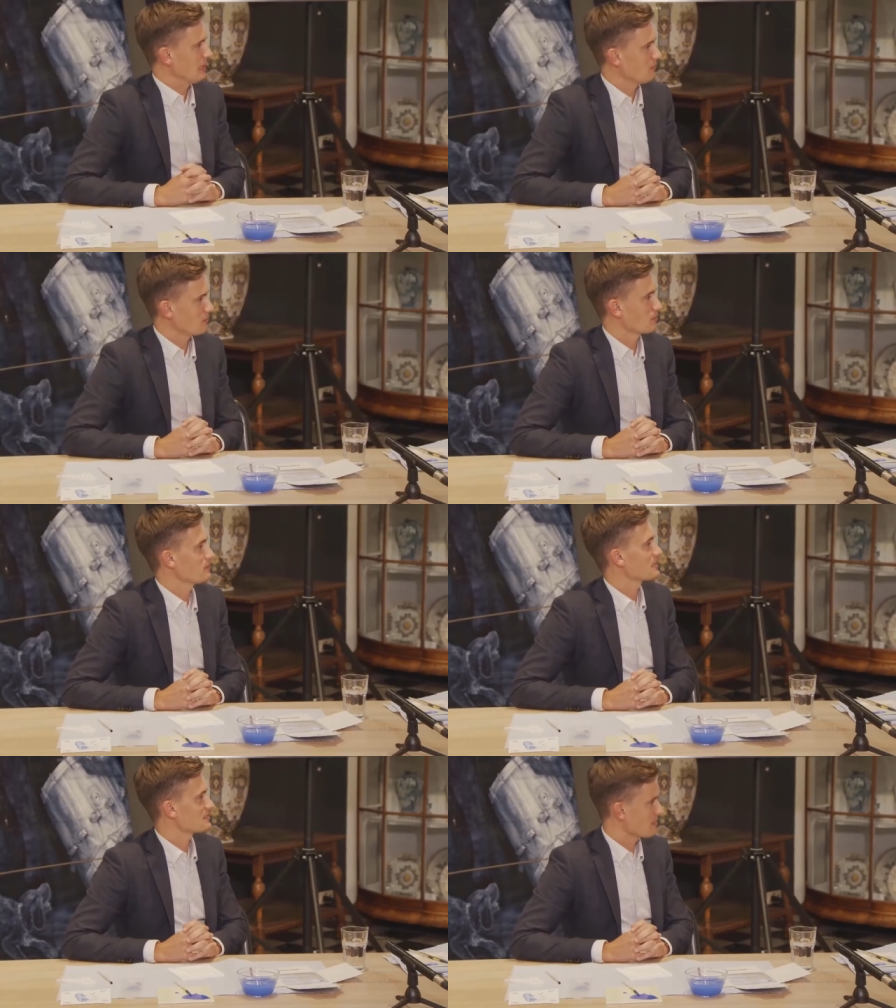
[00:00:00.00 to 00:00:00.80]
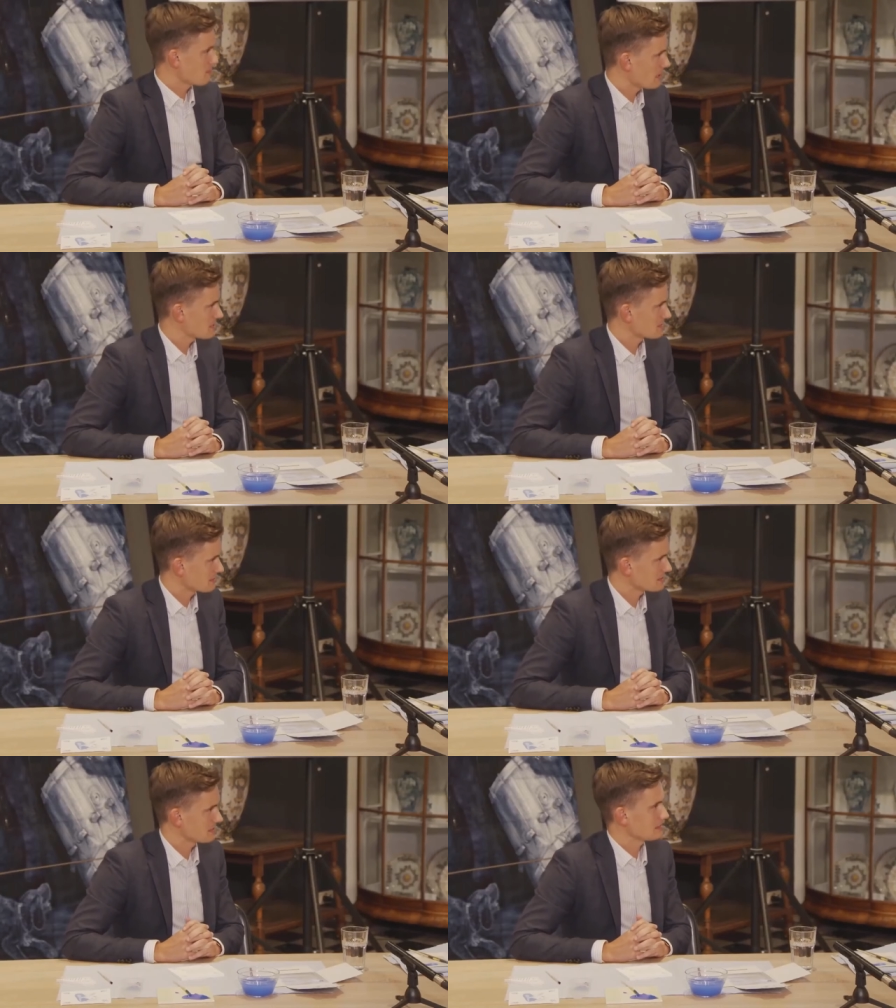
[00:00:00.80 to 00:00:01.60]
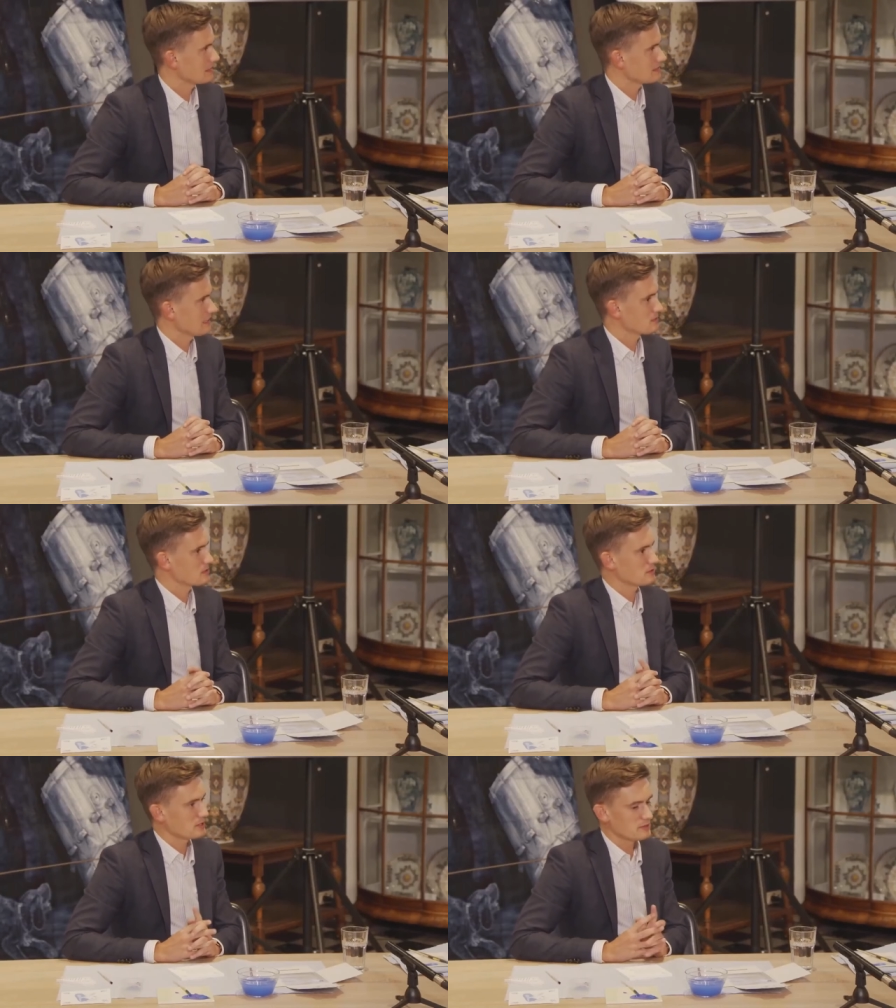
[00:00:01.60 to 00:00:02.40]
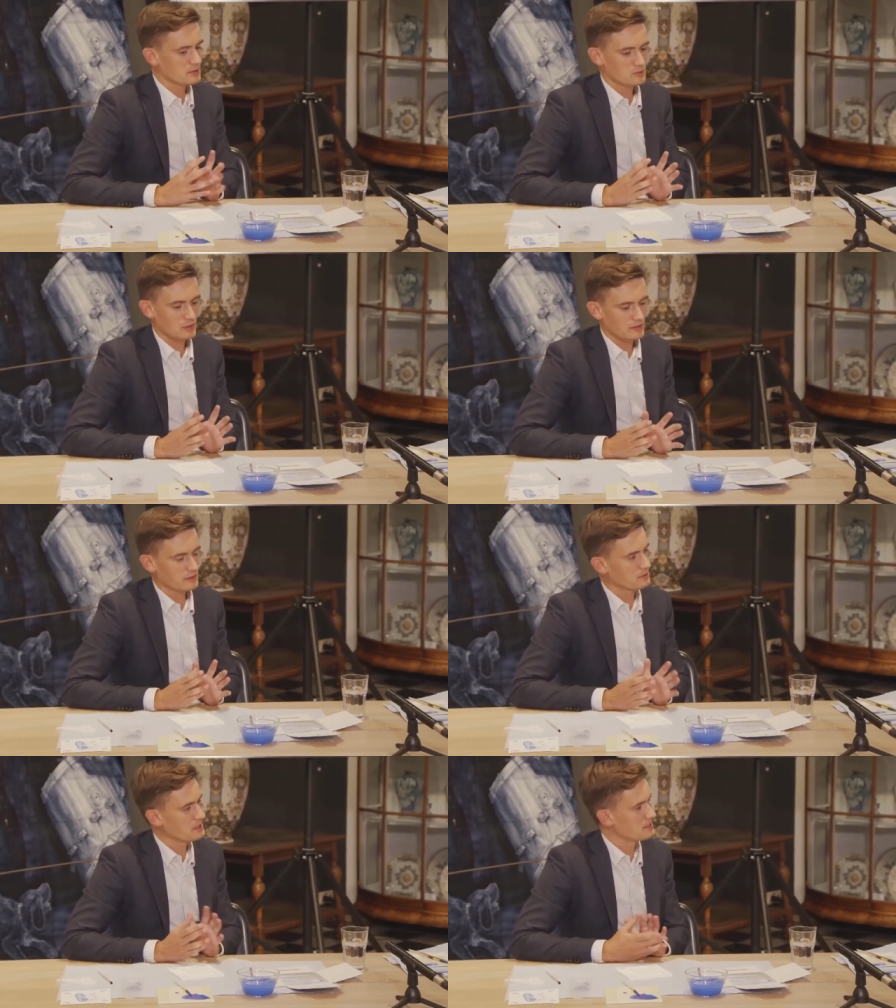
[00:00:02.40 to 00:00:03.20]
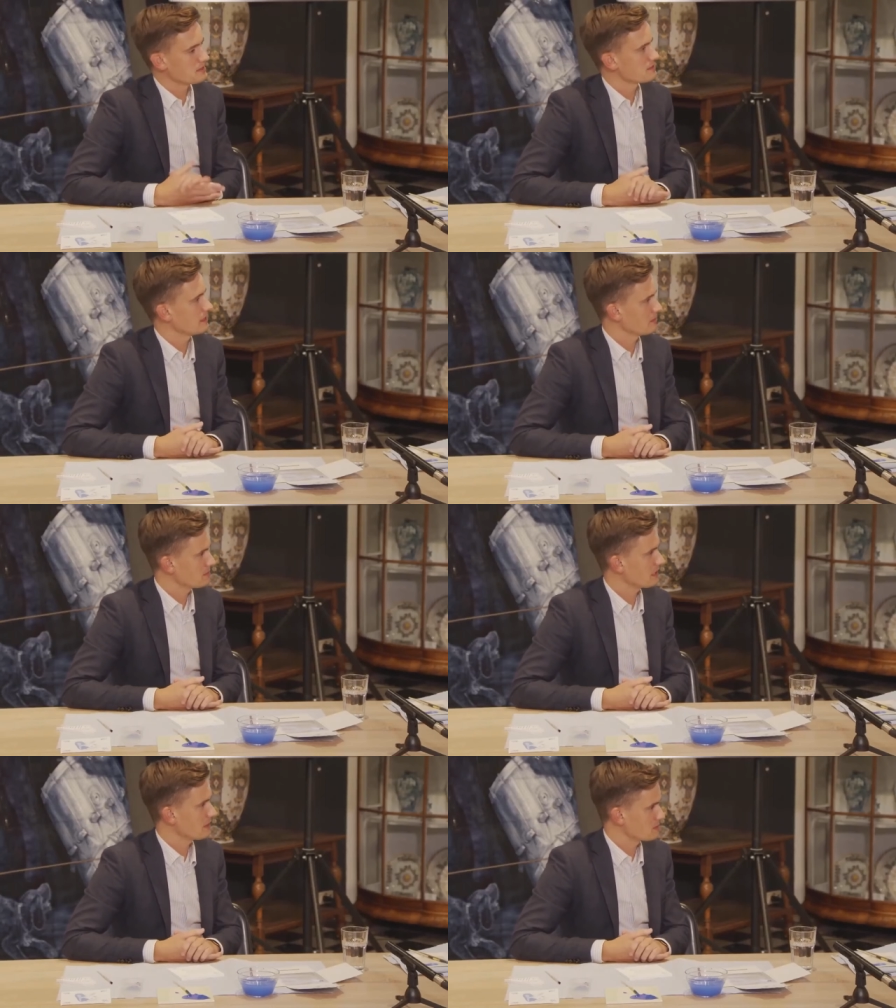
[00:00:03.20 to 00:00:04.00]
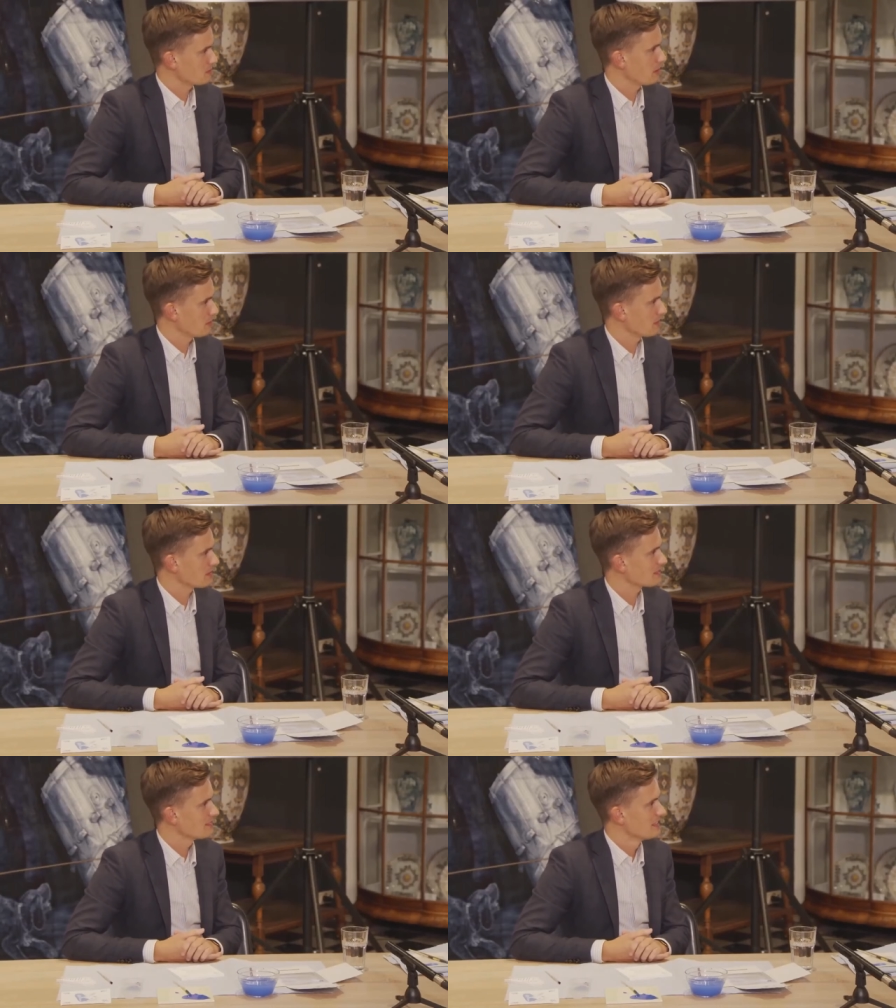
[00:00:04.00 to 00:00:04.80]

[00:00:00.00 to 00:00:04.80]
and one of the biggest ambassadors at that time. So she was one of the reasons that it became so popular.